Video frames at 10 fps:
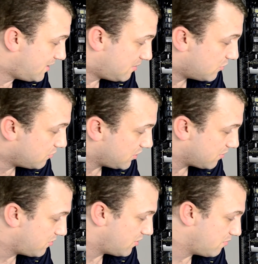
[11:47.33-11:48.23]
boom, you can
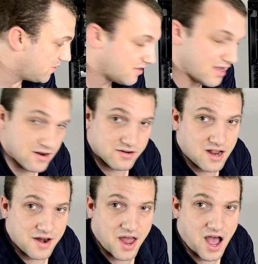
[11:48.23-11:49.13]
put them in there and
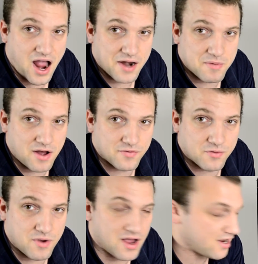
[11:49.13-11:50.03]
kind of hide them out the
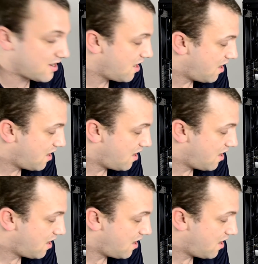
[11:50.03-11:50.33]
way.